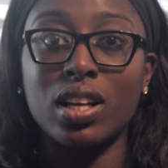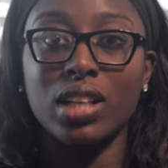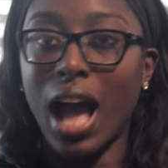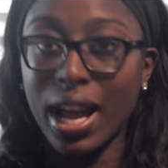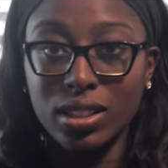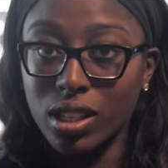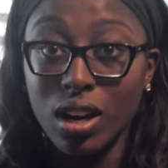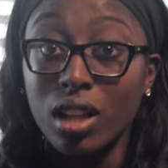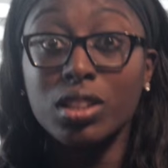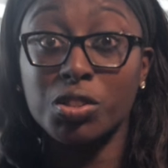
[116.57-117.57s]
I was like, I can
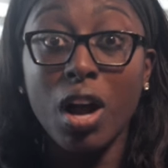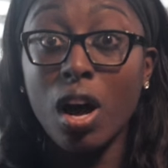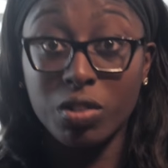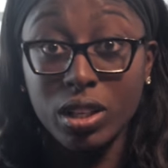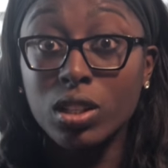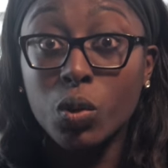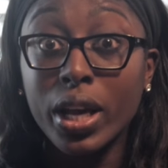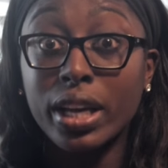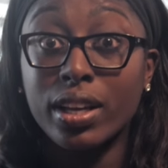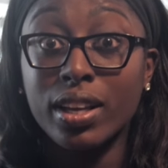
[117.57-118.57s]
turn on the draw real
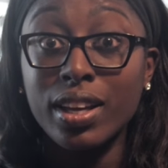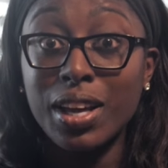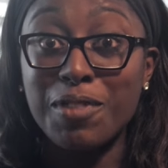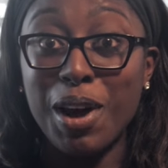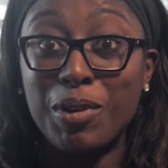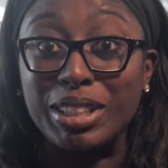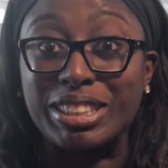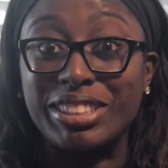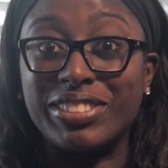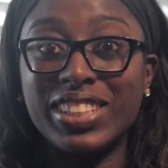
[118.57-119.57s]
quick if I
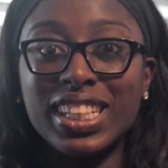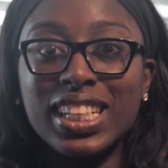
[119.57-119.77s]
want to.